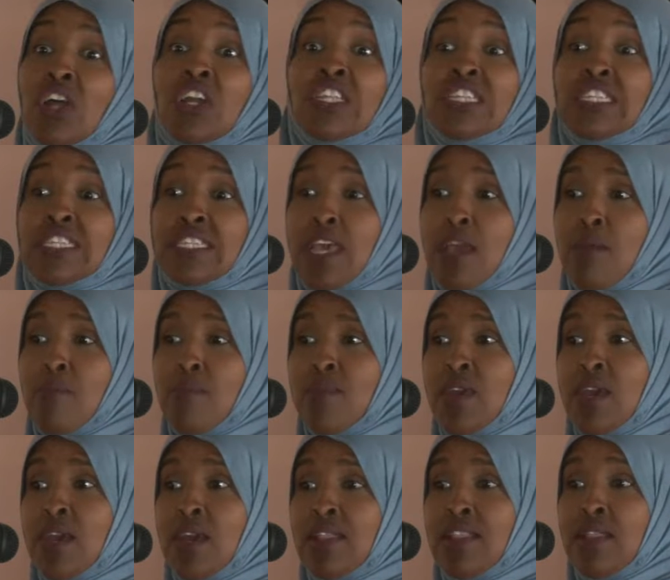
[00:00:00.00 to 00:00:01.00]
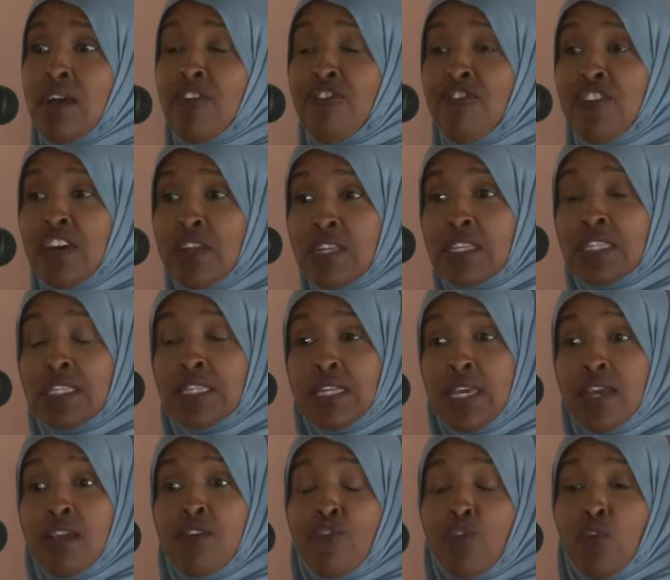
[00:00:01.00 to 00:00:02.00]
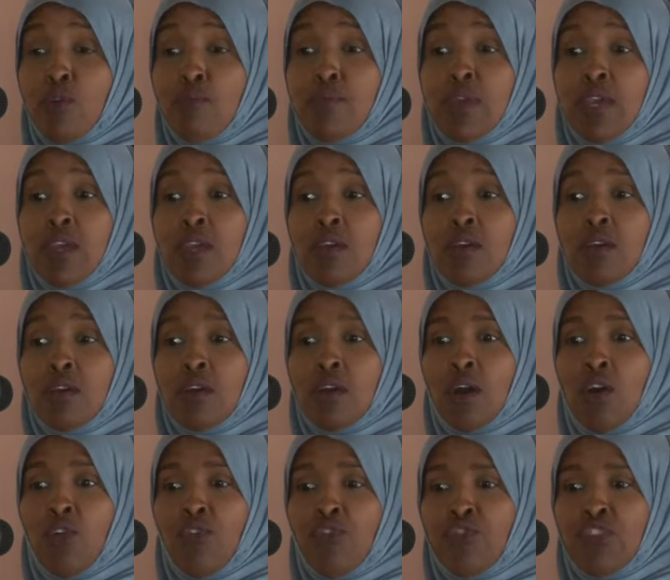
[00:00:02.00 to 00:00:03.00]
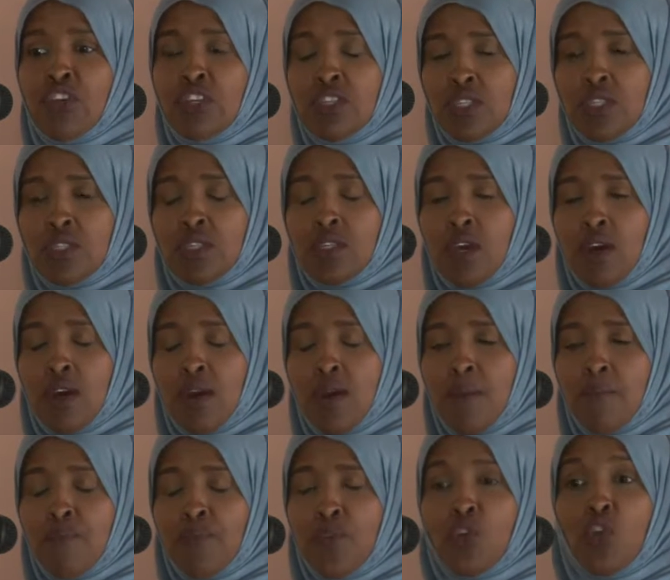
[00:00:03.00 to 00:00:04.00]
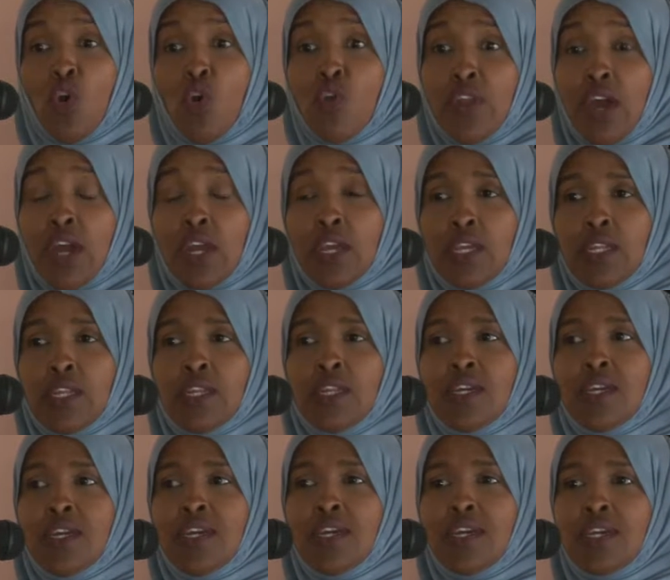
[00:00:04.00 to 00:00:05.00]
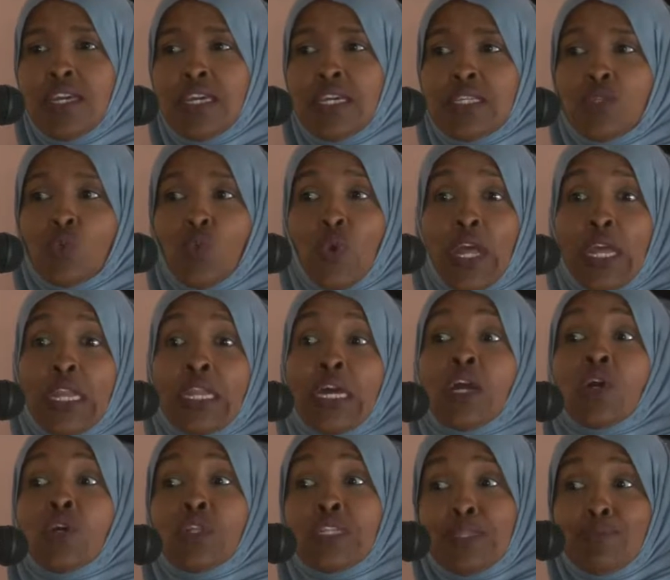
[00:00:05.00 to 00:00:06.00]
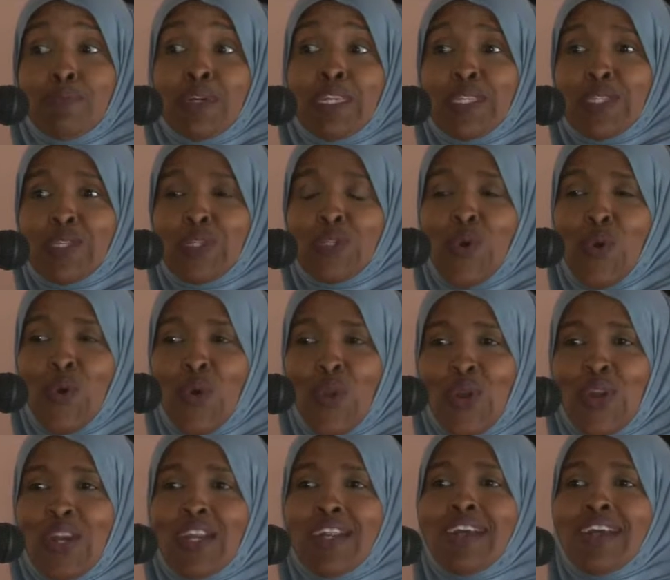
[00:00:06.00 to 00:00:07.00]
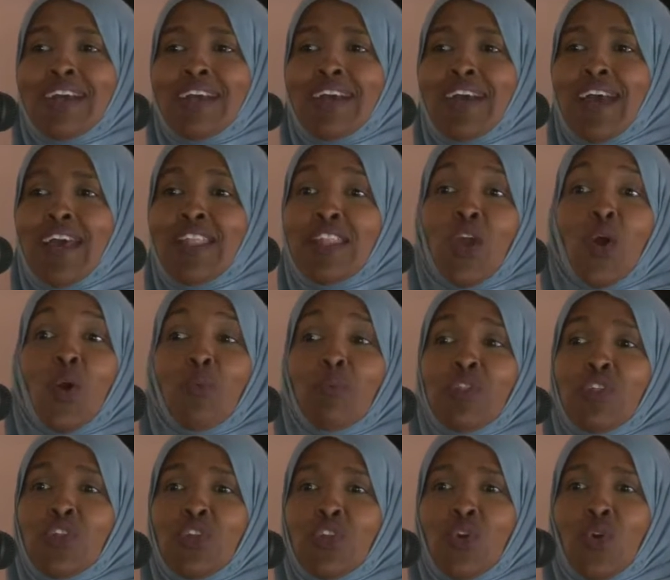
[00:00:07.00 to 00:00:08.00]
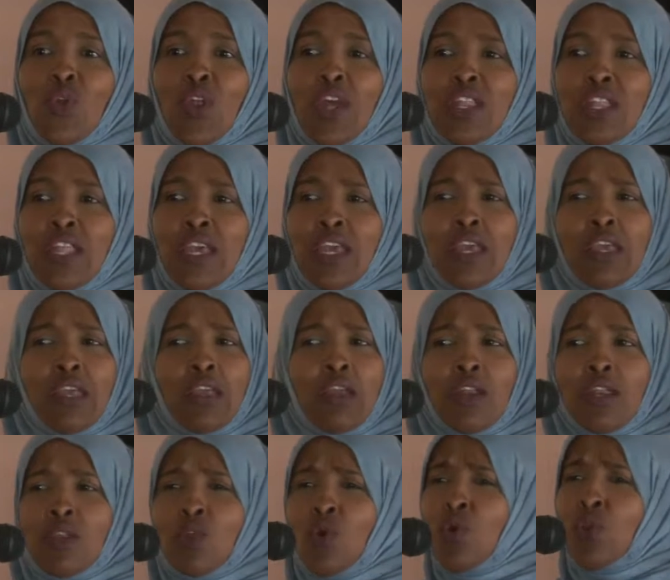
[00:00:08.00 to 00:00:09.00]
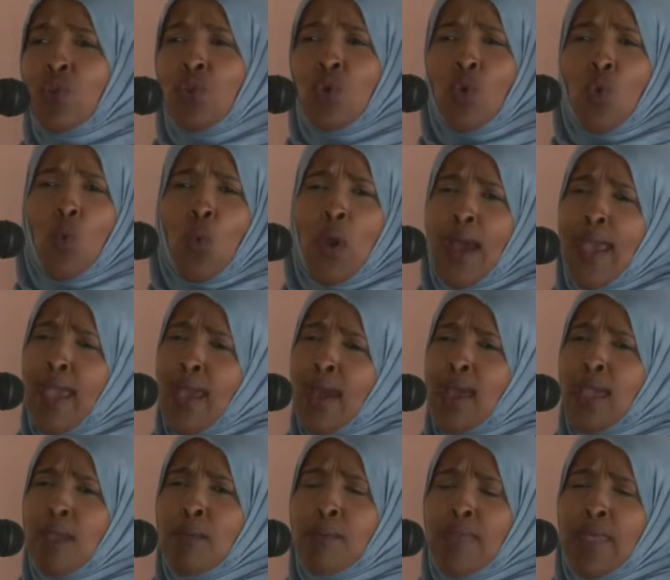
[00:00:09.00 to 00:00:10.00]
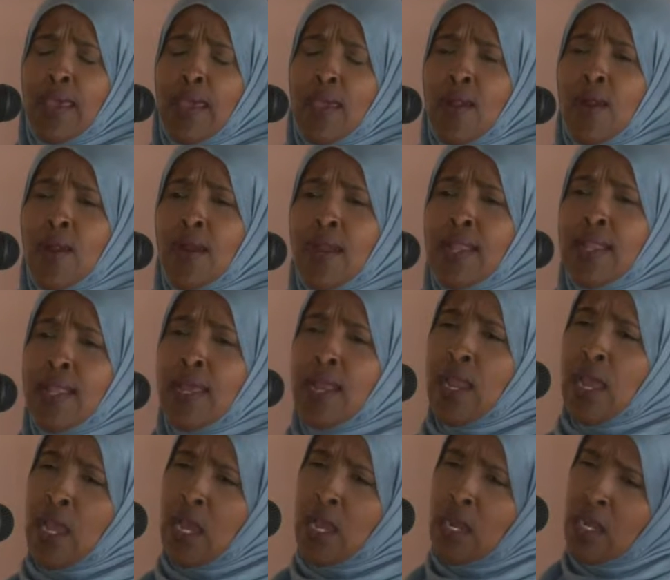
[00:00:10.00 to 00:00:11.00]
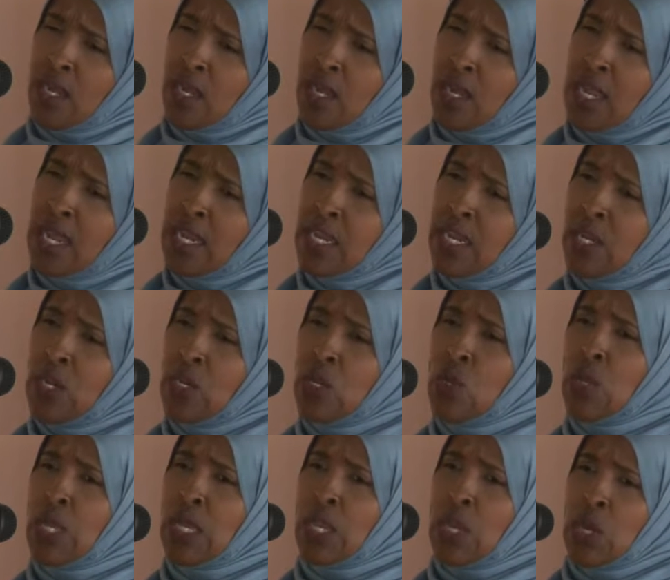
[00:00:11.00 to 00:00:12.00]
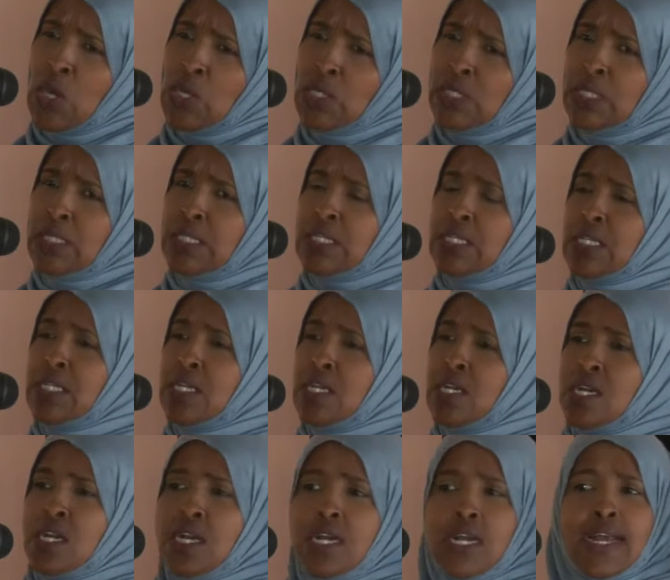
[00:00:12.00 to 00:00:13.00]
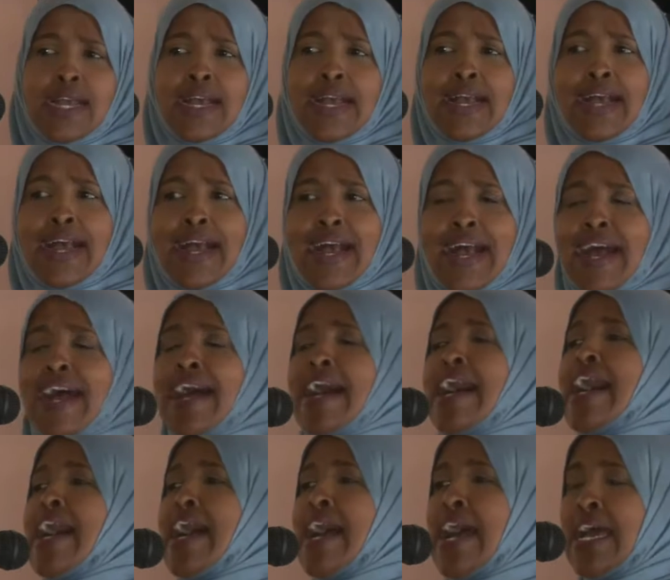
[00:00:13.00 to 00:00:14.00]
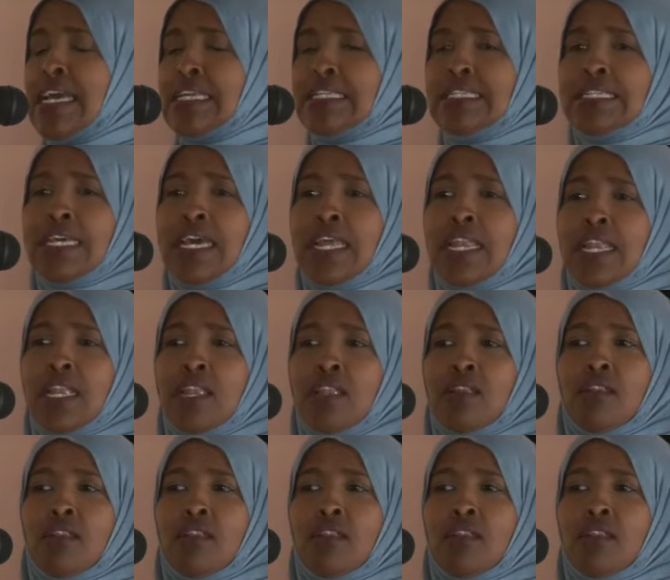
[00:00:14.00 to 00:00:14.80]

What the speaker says: are the same. The funnest thing for me of this door knocking is when I knock on somebody's door, and they open the door and they don't know why I am there. And they're like, lady, did you get lost? And I said,